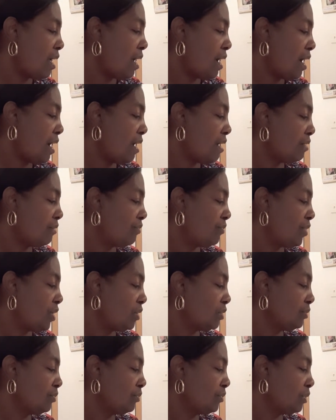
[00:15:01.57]
I have
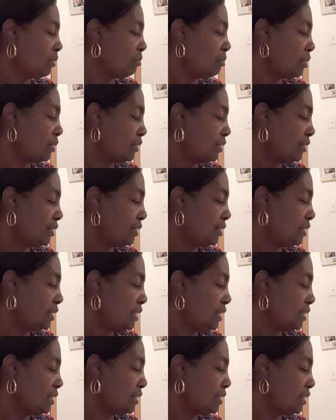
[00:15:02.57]
fallen from the
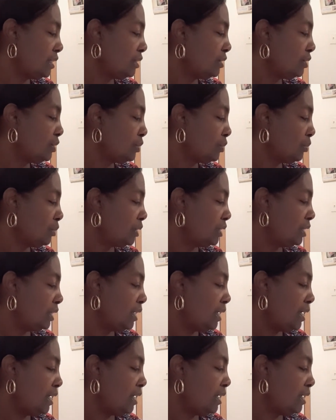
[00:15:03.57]
nest in the tree,
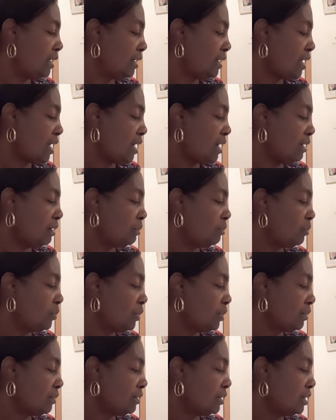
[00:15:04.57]
and I am
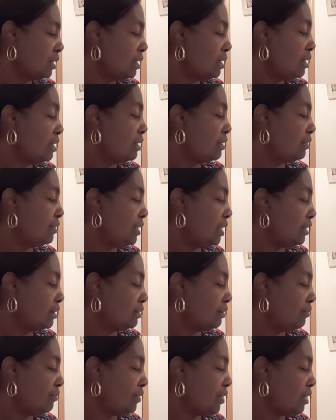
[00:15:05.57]
worried that the
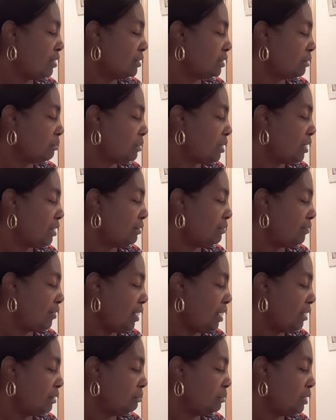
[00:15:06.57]
fox might
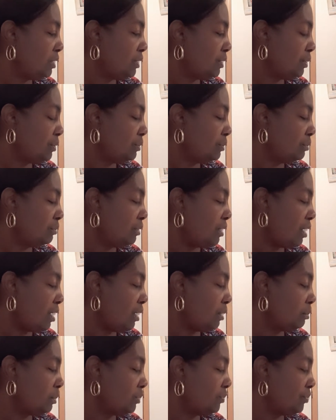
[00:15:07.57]
find me soon. I
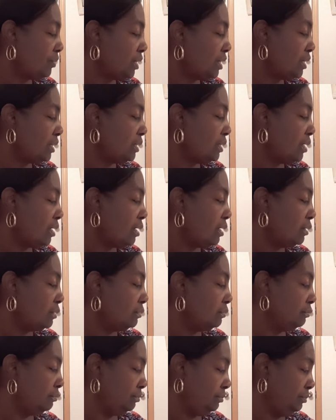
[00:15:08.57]
am afraid not,
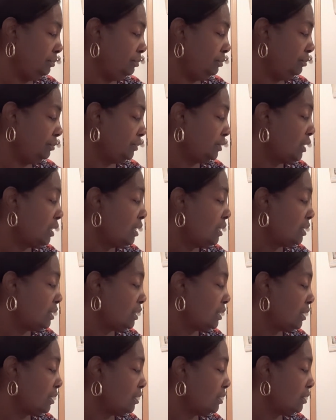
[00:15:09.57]

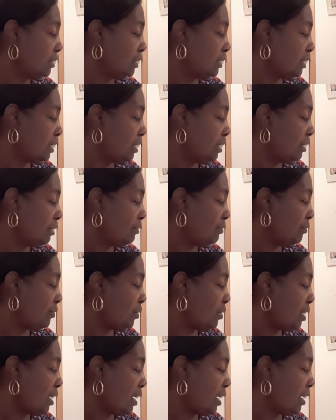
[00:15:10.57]
said Little Lamb,
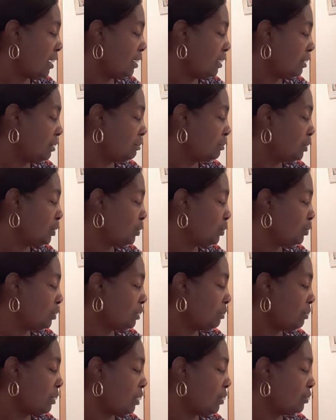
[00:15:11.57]
for I am too
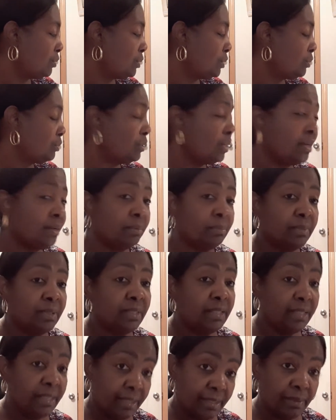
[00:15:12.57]
small to help
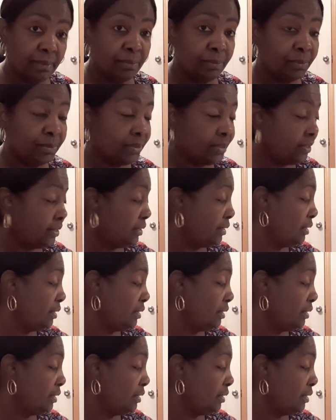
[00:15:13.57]
anyone